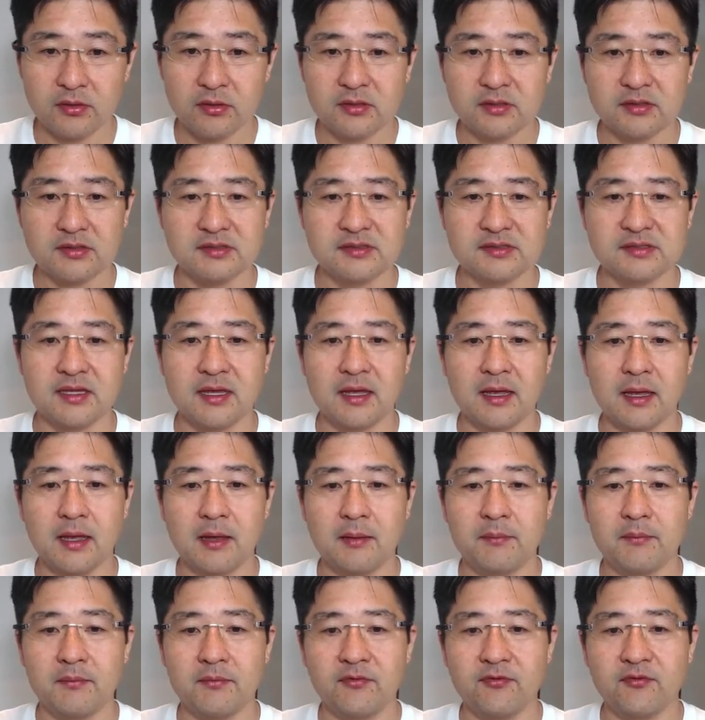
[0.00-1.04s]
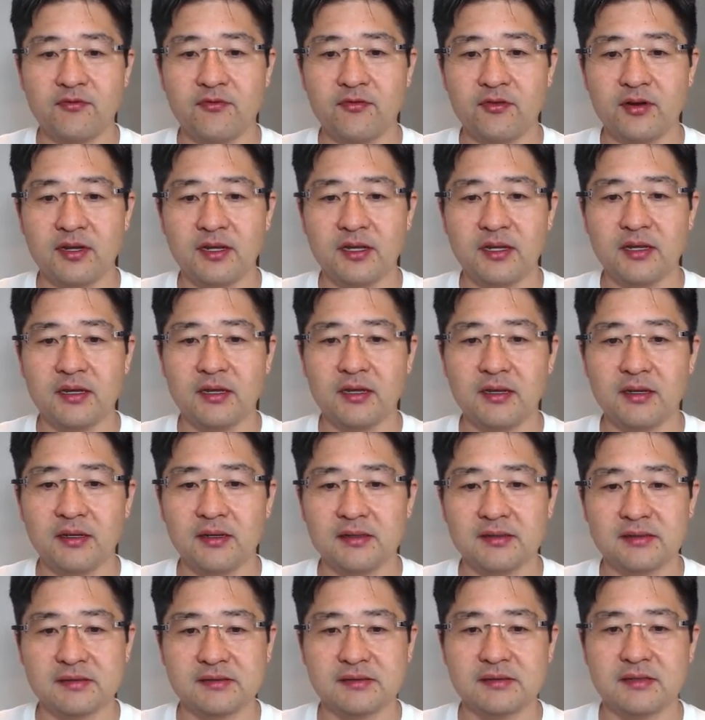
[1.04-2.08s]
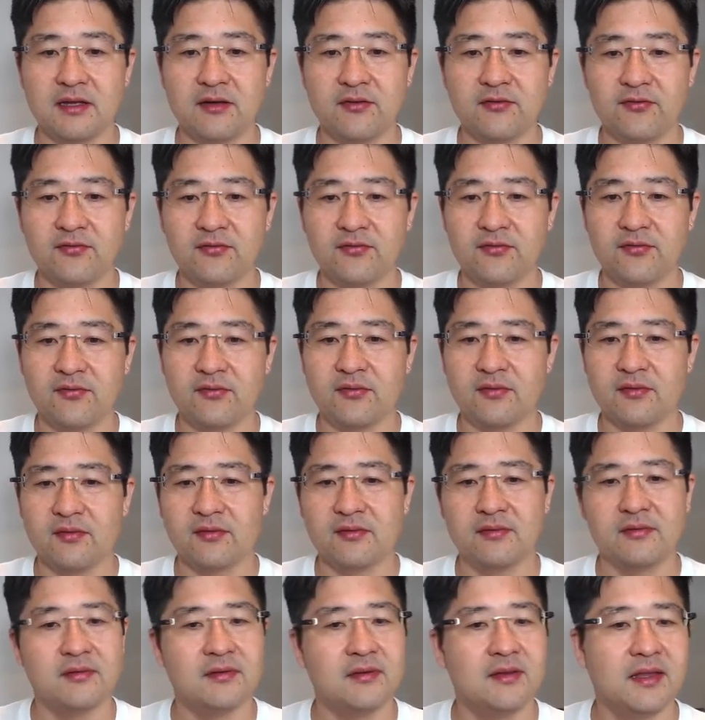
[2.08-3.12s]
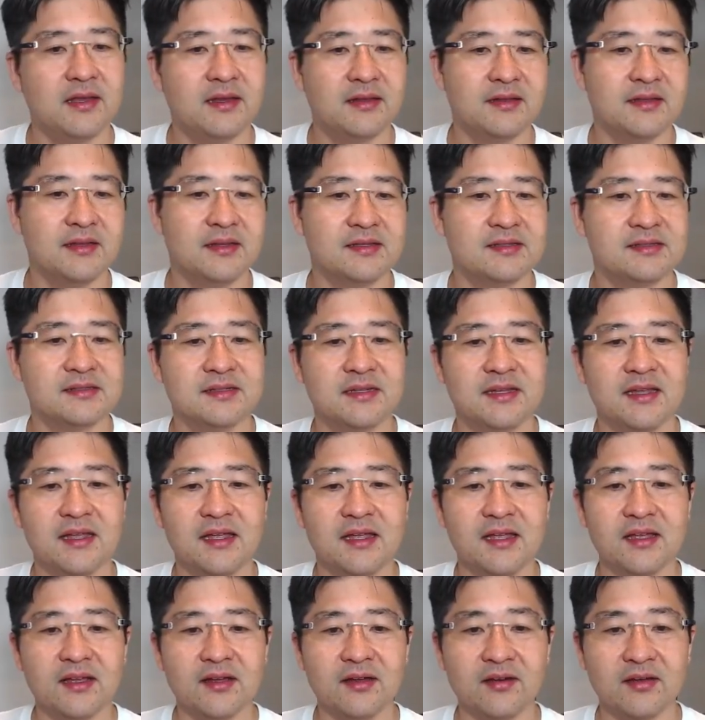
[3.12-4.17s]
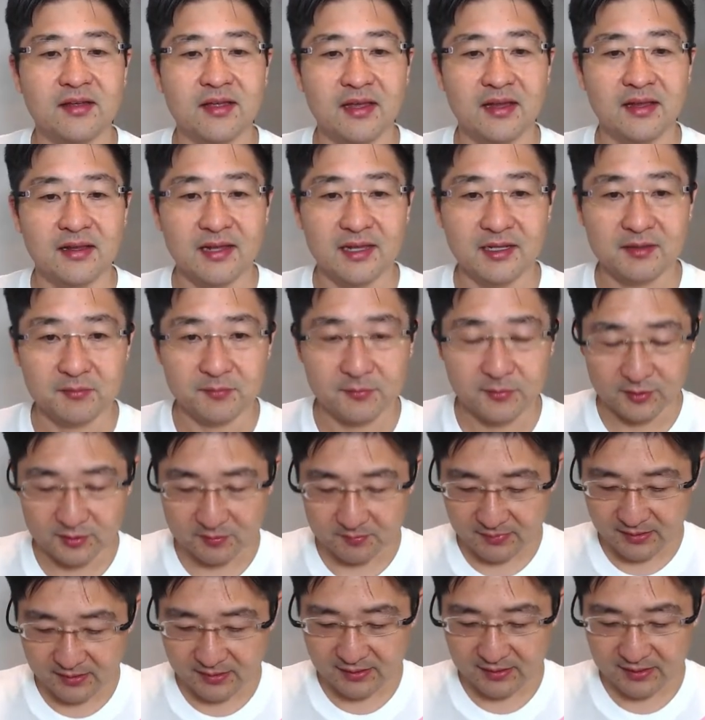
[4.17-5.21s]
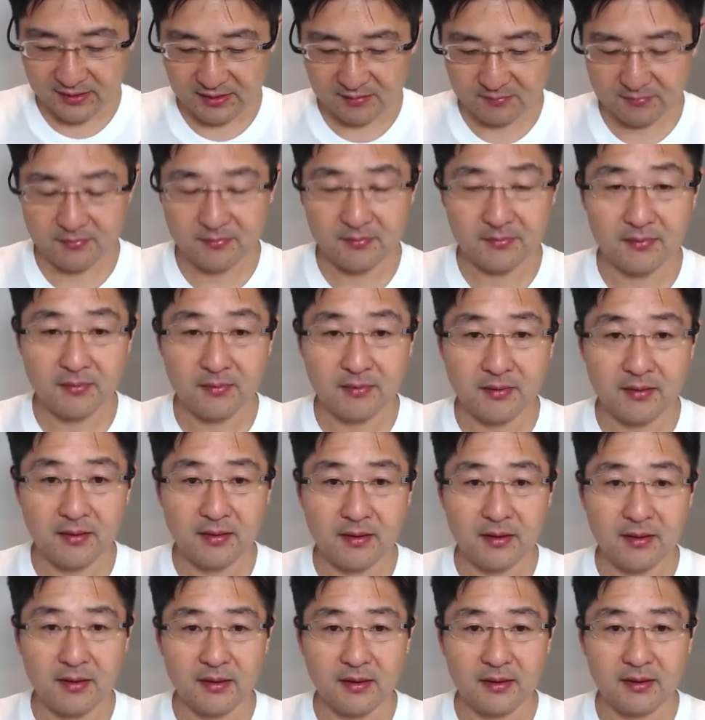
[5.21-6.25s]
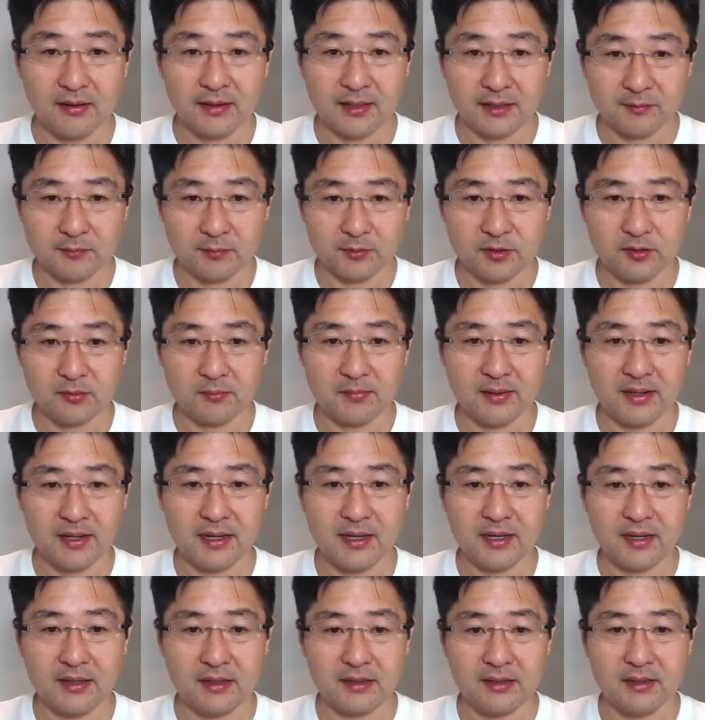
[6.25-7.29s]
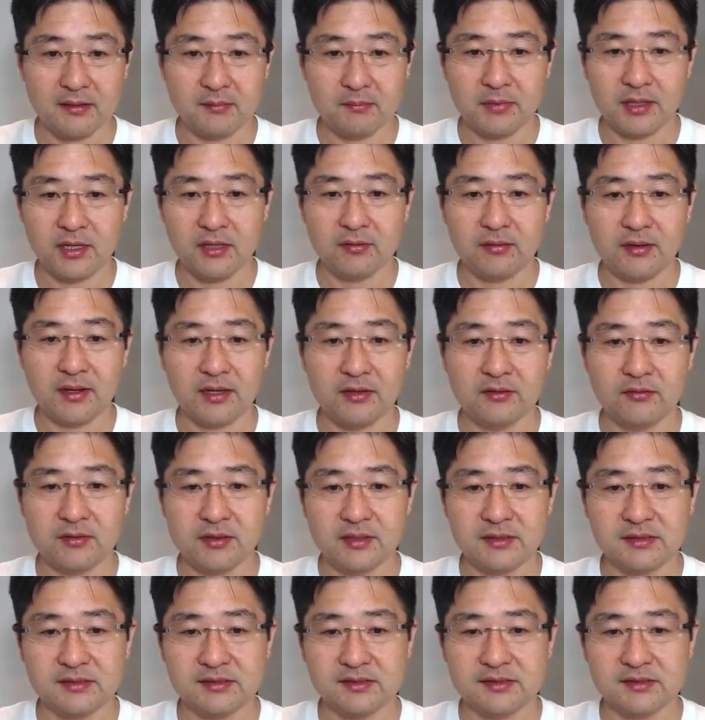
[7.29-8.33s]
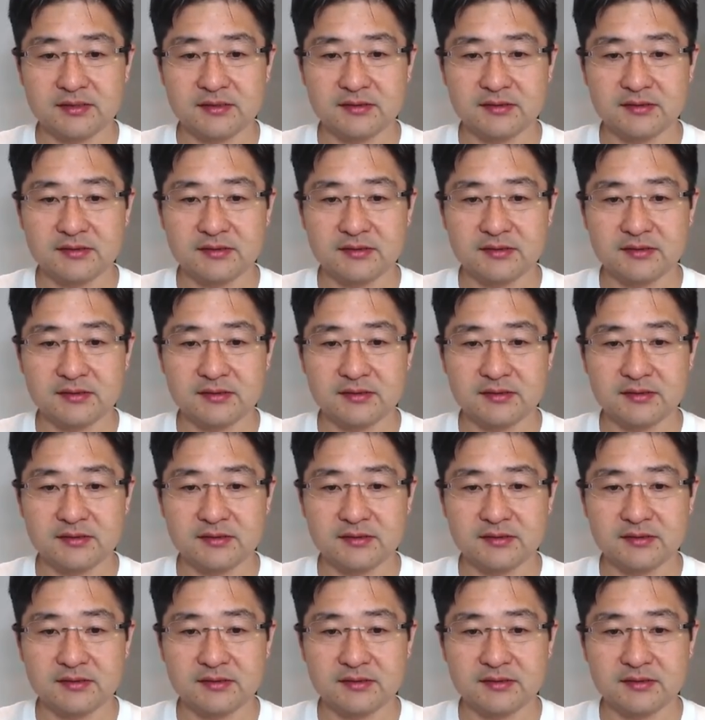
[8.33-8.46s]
some free stuff like this. Okay, let me put my name, let's put my email address.